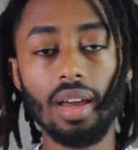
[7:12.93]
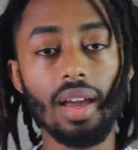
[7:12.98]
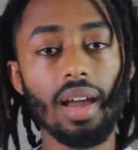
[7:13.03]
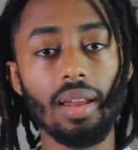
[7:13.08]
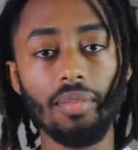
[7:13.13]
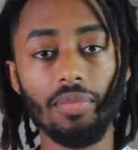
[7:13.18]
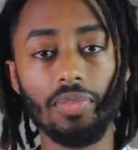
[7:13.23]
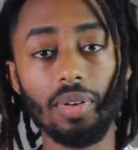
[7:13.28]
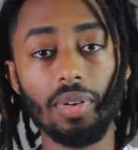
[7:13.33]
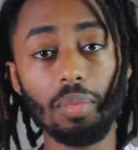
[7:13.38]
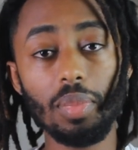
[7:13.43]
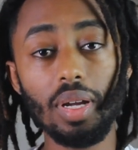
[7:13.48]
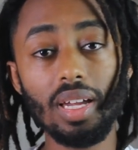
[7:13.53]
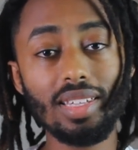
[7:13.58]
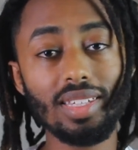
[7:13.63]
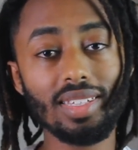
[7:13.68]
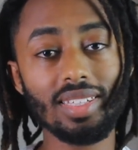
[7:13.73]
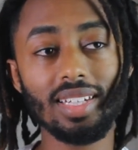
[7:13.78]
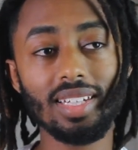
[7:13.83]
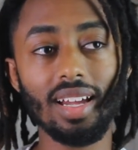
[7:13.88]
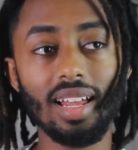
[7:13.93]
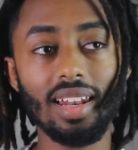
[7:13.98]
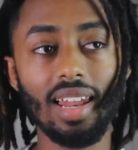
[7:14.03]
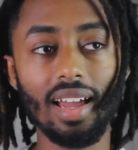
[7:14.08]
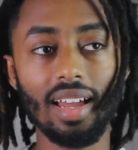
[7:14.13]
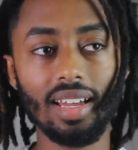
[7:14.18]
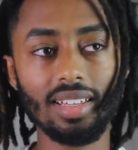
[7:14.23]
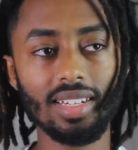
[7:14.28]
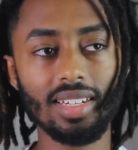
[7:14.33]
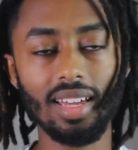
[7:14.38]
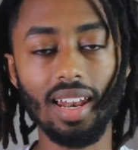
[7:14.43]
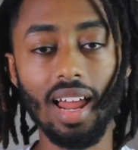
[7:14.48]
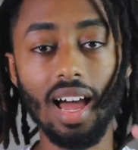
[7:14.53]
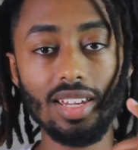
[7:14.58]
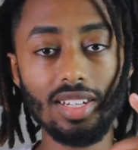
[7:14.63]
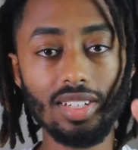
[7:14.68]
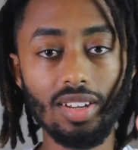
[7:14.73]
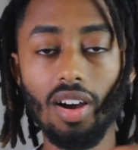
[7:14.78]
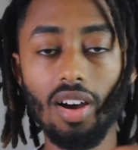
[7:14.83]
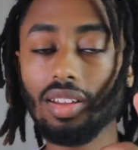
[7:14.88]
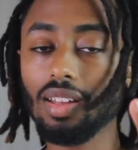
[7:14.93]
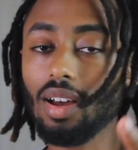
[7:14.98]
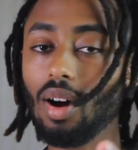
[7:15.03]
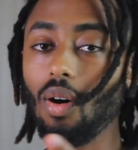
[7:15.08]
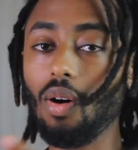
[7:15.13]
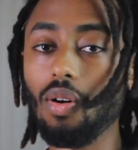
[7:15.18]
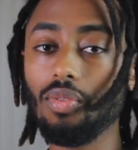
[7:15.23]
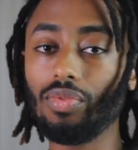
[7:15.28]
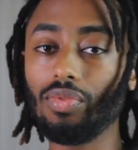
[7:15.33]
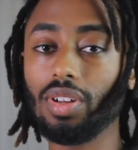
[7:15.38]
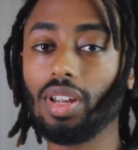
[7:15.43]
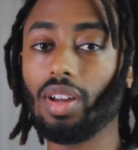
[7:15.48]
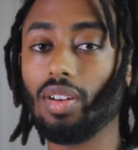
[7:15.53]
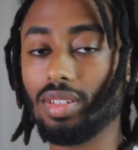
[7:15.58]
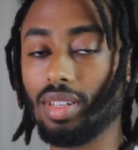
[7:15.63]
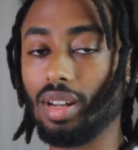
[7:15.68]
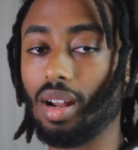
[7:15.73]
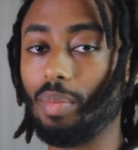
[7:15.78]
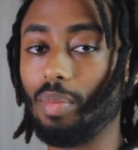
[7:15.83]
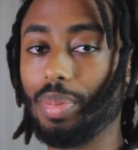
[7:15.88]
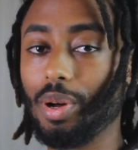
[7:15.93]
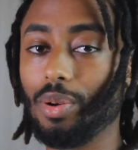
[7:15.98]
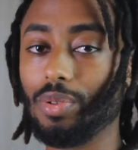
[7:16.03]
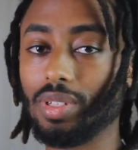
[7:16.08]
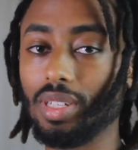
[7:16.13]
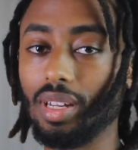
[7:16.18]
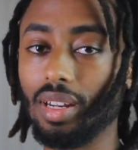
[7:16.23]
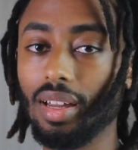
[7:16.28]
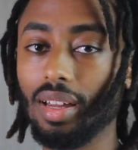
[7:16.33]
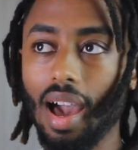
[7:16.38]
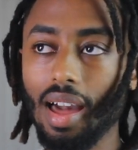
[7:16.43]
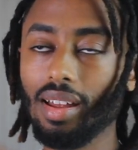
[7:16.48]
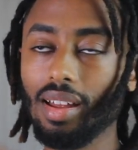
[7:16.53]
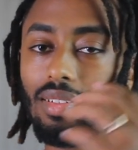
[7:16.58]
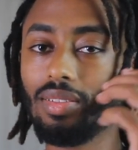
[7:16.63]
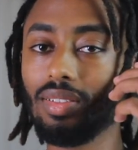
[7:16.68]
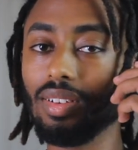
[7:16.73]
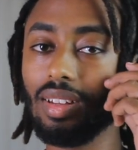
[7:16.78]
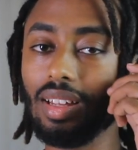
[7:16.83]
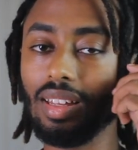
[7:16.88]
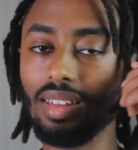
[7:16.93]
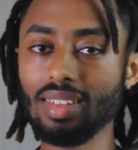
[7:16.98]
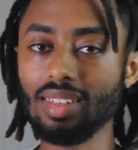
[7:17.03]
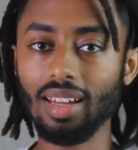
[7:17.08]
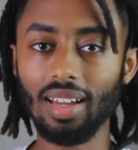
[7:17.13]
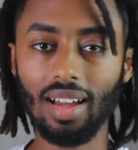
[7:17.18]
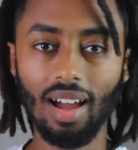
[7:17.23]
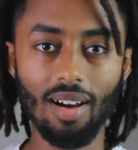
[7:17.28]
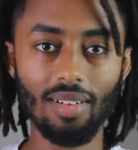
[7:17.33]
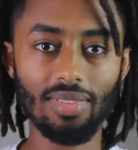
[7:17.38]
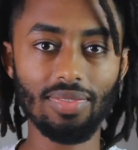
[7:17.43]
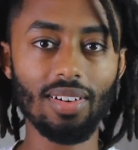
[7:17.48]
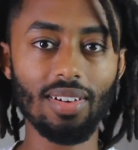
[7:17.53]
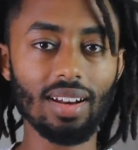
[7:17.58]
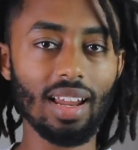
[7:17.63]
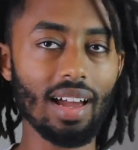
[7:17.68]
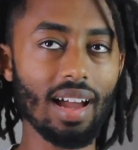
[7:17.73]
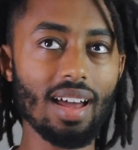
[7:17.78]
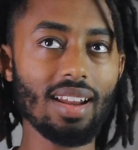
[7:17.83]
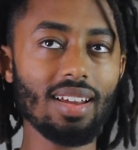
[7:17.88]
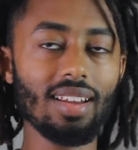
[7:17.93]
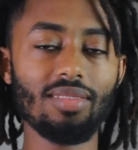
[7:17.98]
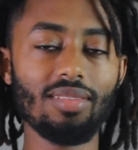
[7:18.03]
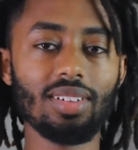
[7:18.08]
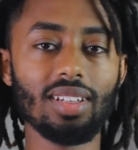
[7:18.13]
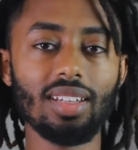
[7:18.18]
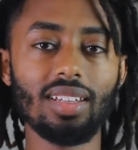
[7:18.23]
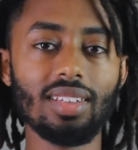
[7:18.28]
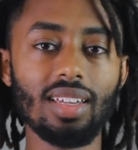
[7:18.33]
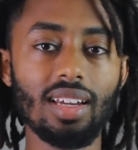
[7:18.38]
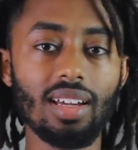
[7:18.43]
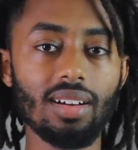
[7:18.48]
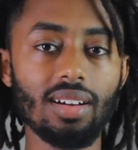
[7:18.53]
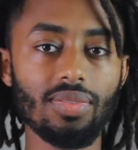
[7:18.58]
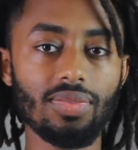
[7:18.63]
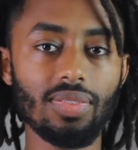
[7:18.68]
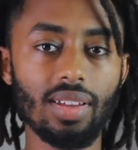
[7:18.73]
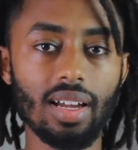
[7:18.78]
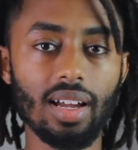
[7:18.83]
And for me, to, like till I saw the old videos that I posted, I didn't really think how far, like I didn't really think of